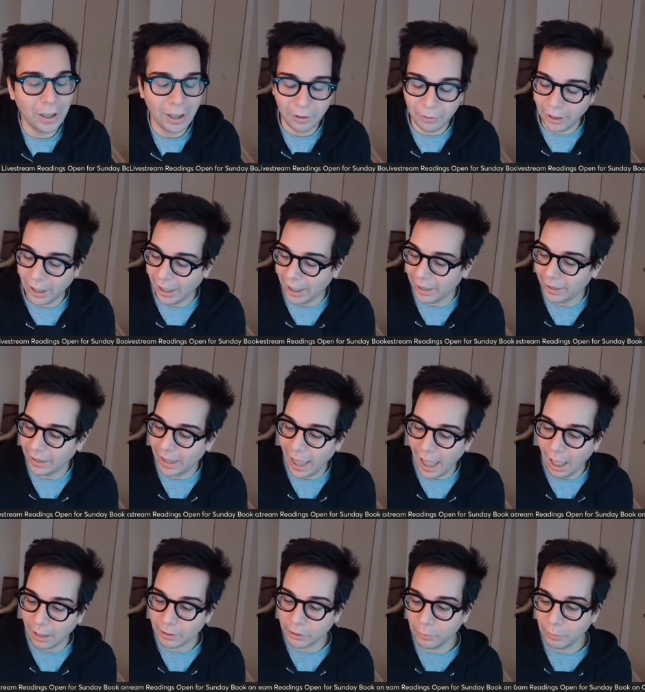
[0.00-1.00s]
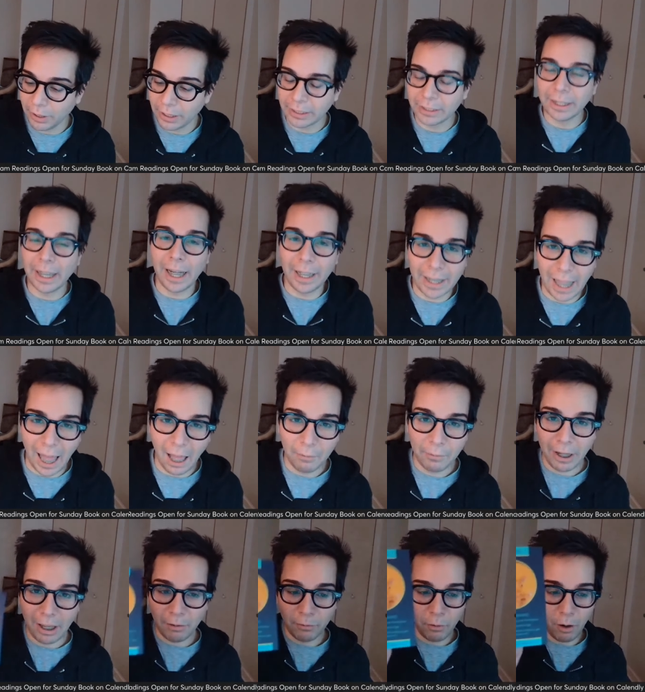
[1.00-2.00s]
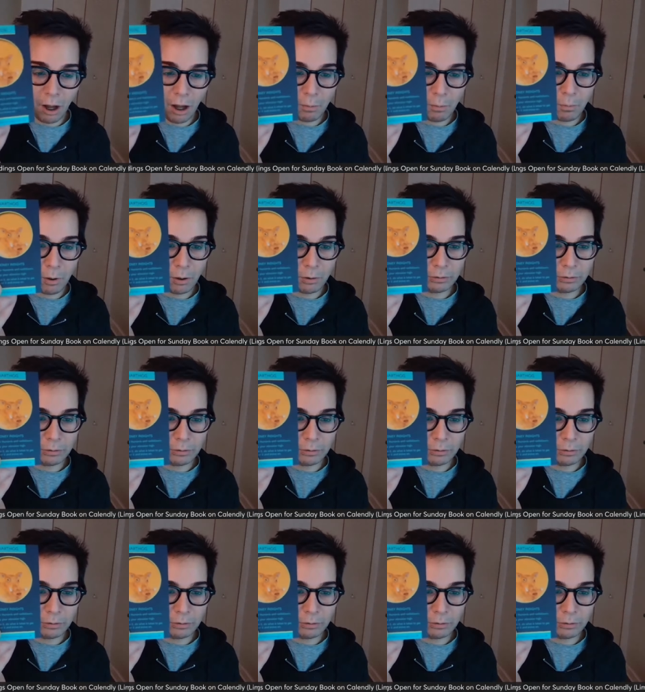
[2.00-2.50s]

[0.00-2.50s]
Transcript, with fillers: okay yeah i just want to say that we have um